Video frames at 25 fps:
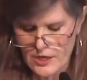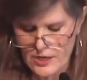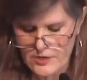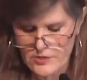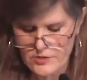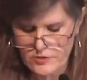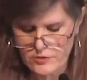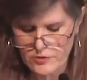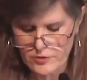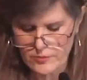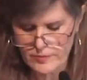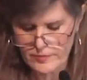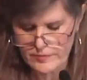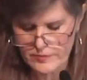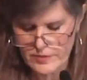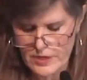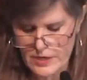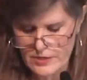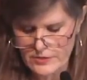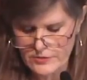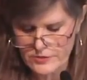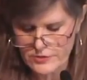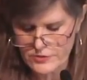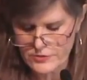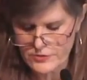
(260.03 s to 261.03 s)
it's a group of
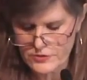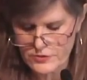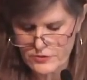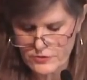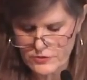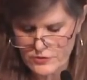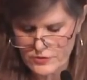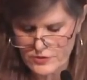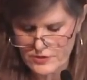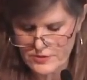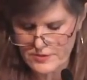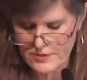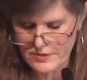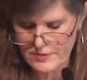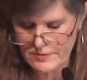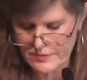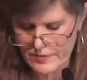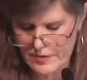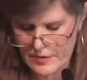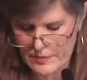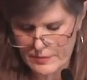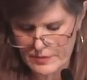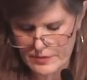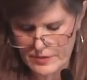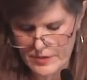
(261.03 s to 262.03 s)
doctors, nurses, and
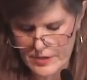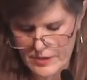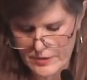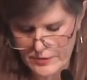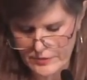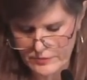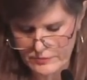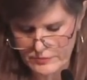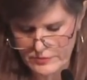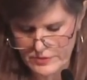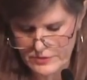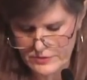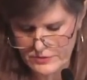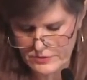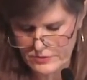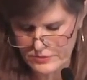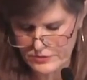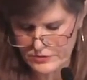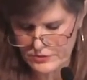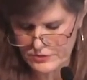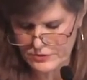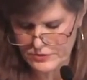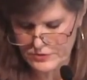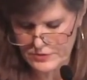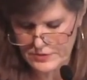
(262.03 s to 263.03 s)
environmental health
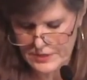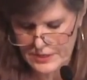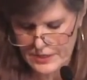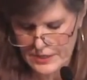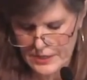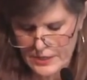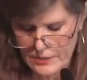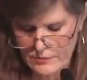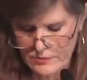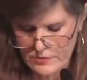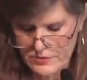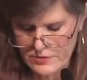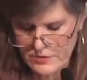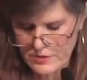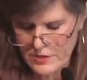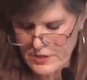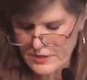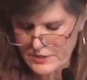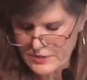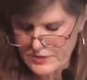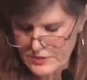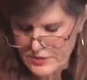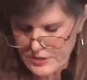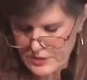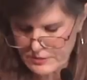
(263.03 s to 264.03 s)
researchers. It was
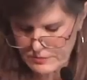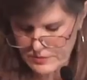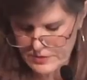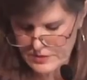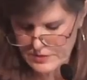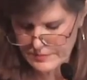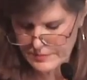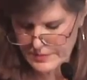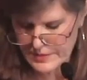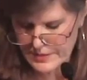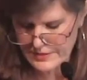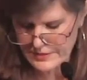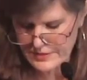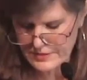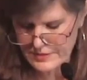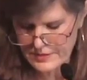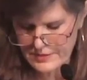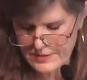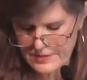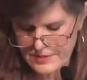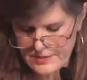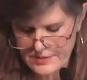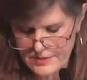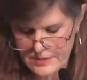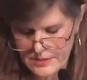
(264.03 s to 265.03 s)
launched in response to
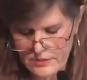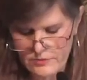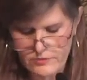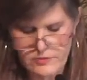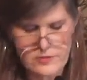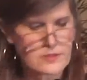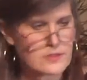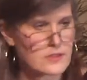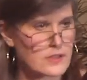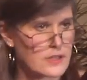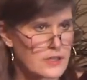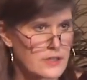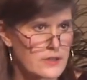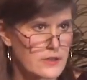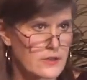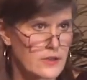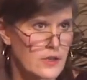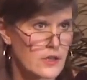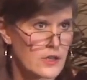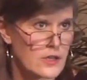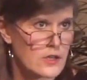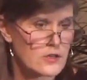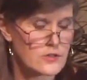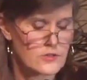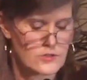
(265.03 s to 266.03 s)
the secrecy
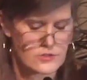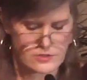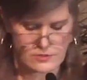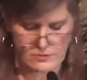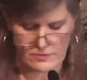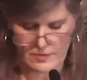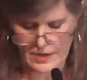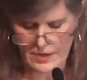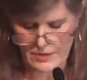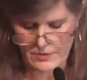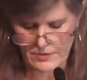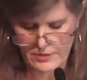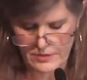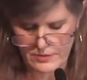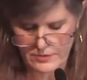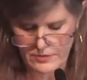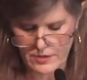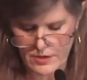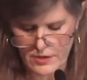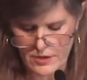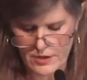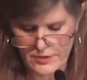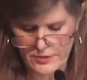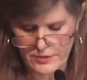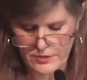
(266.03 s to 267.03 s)
surrounding
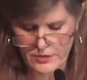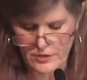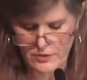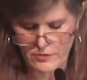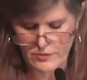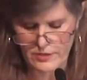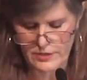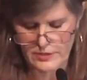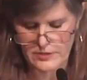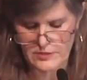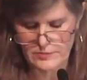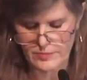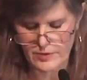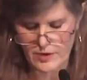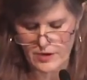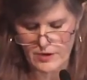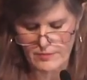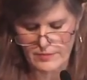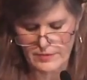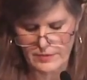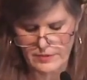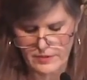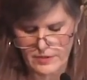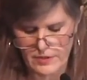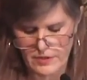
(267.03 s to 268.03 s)
the ongoing
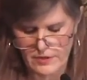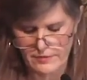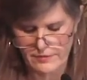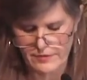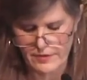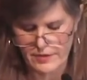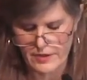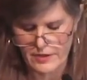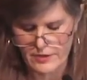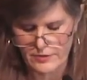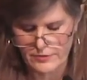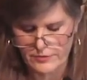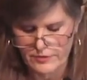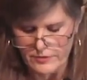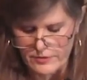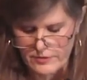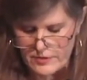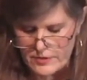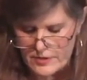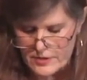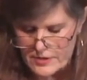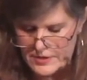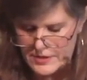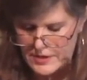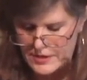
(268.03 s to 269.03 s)
Department of Health
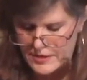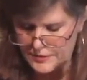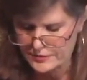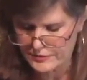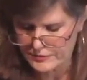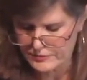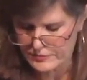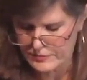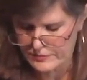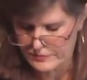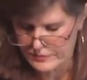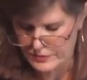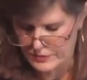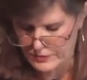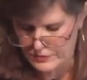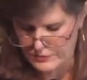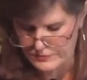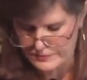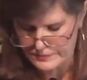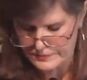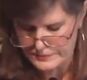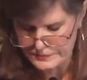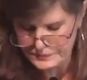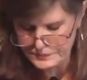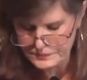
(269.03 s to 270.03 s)
health
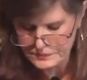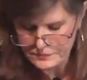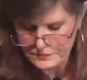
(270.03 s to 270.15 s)
review